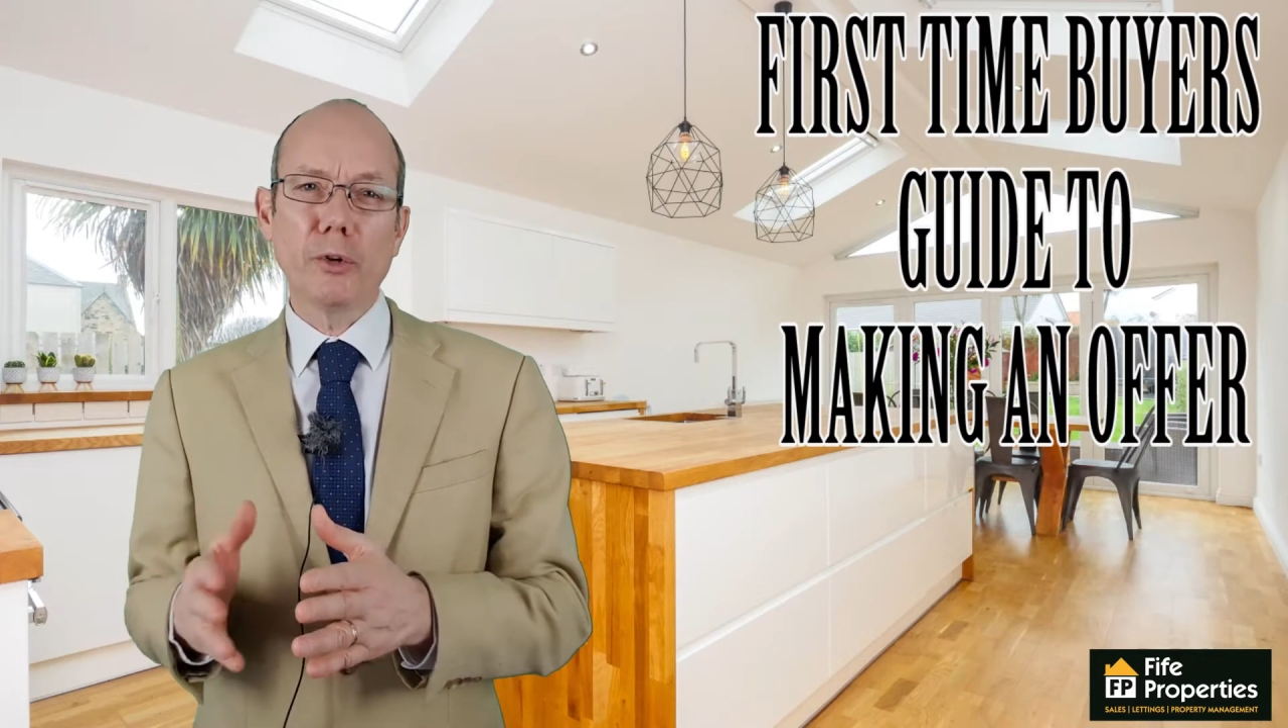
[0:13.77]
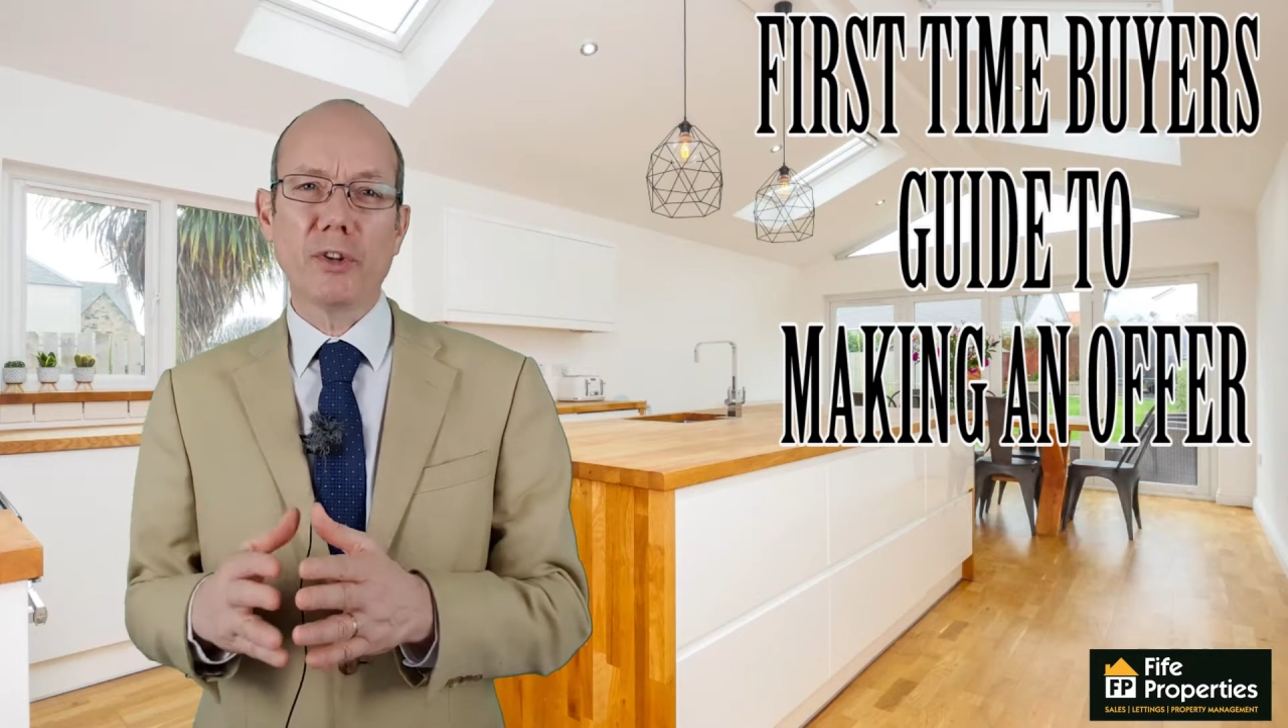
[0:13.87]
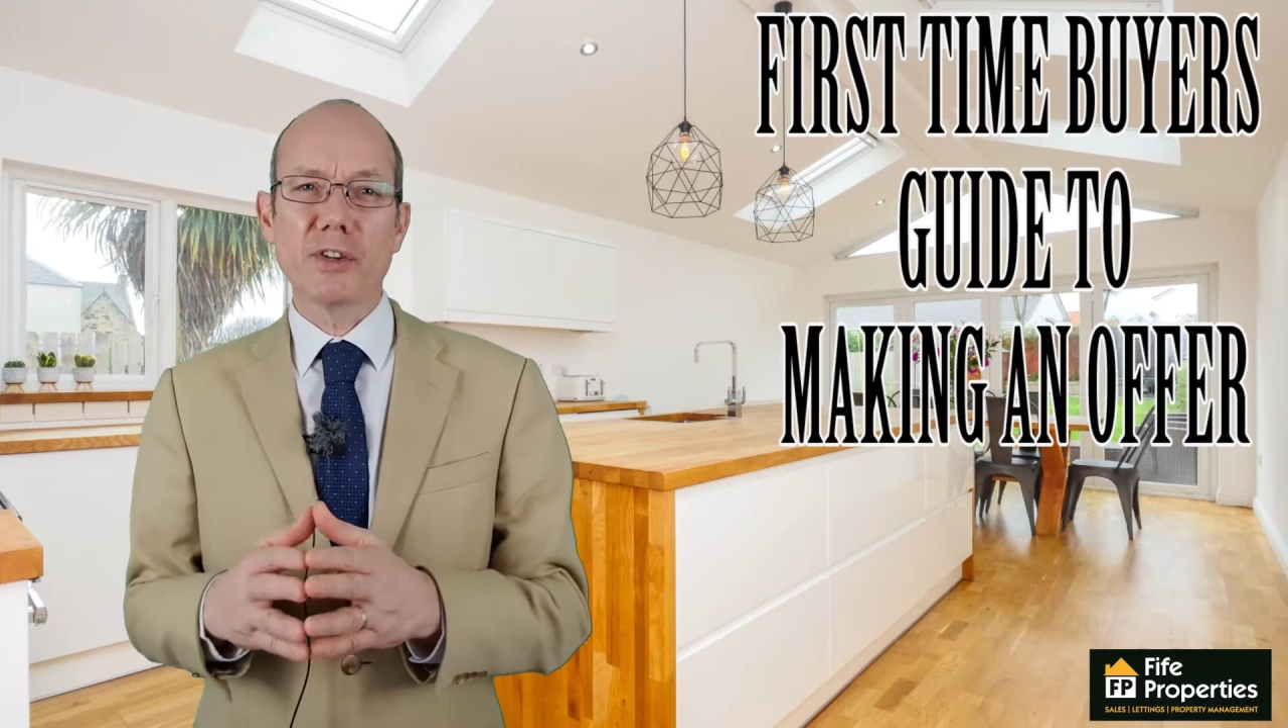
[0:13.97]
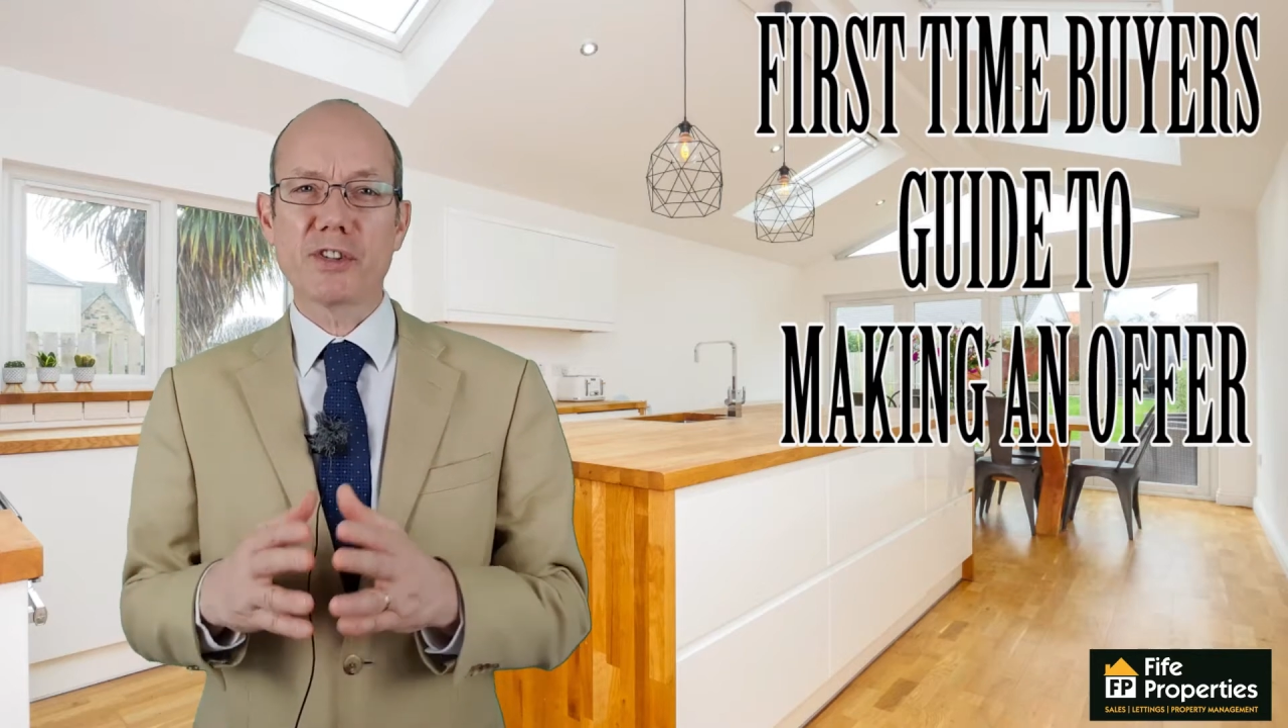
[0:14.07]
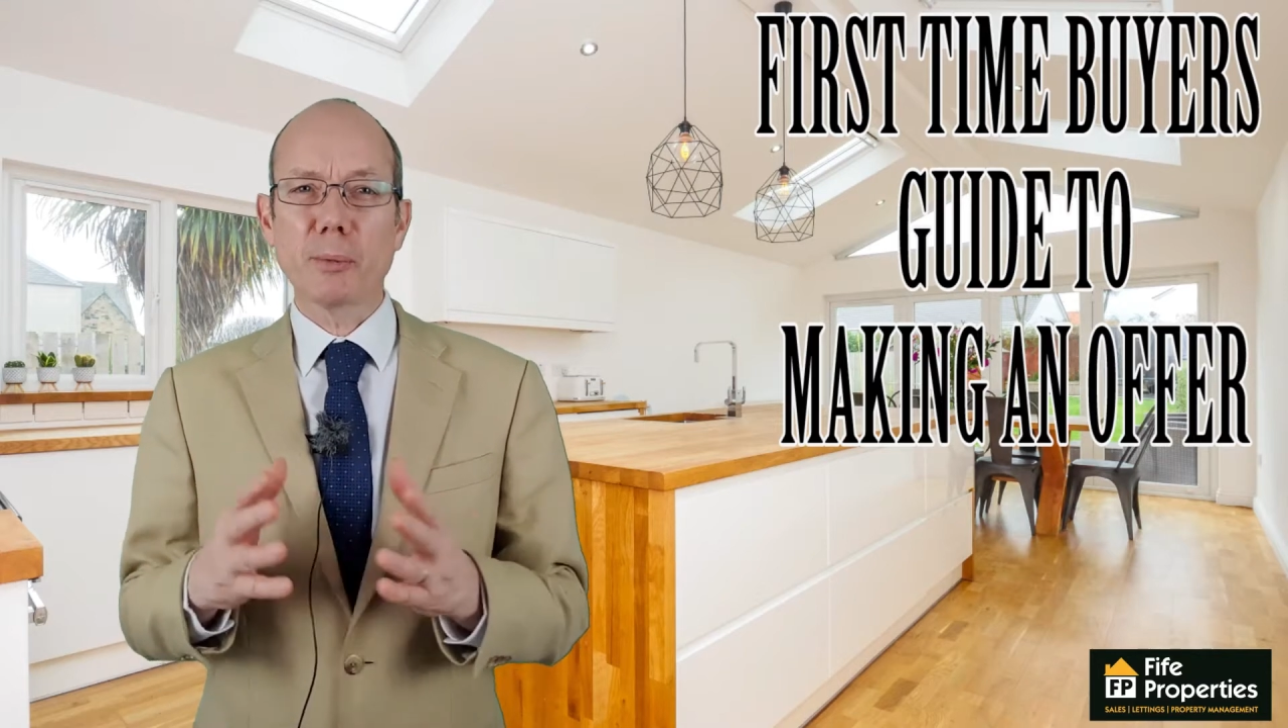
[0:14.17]

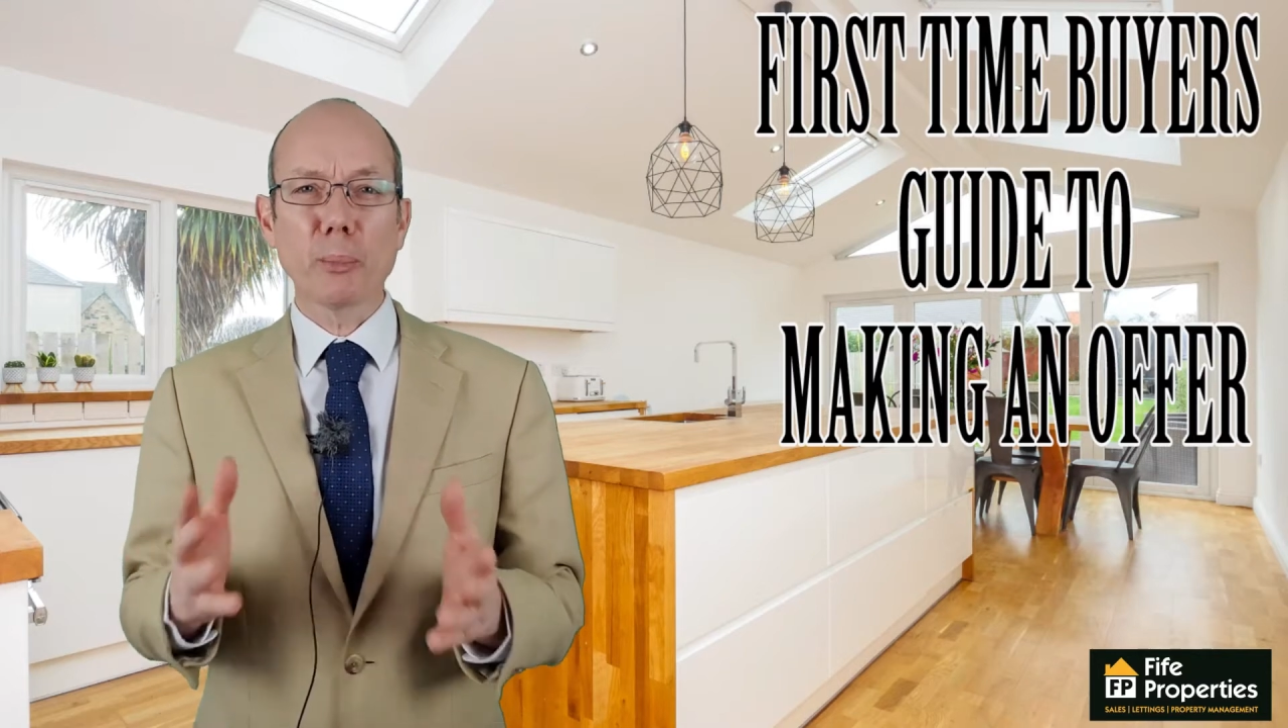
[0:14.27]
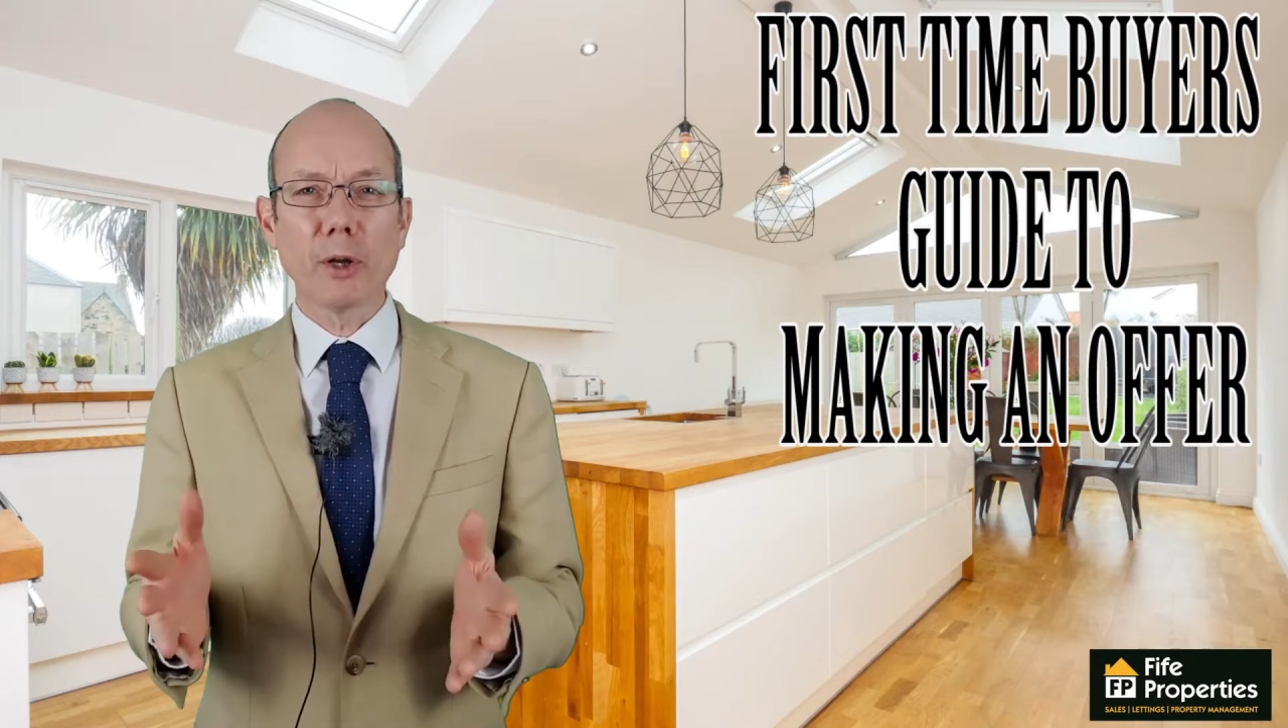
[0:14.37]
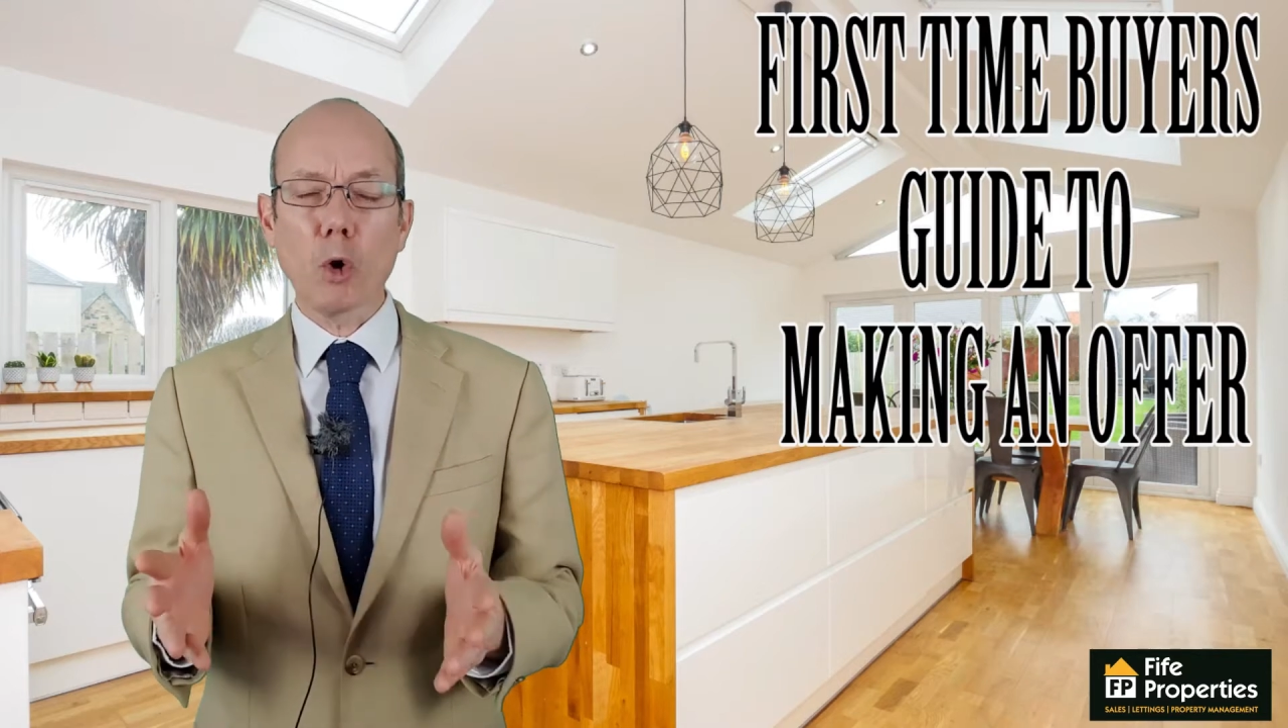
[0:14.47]
than simply